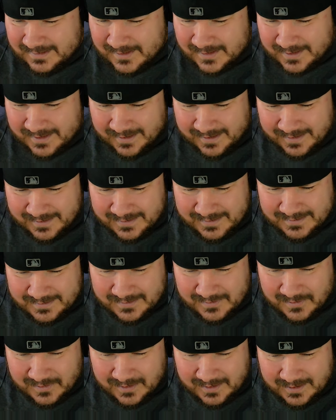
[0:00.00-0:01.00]

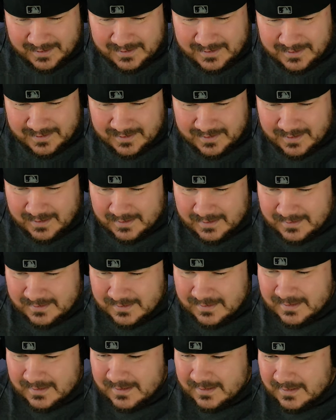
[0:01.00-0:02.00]
right. All right.
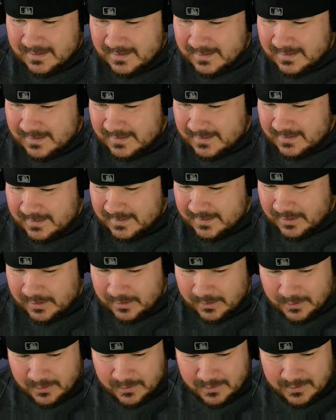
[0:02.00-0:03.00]

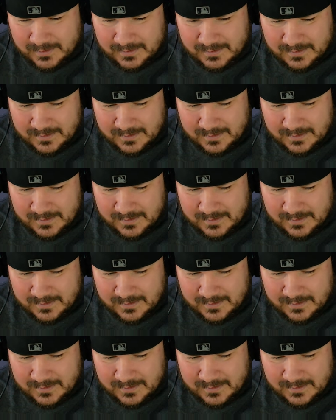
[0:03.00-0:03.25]
Cute.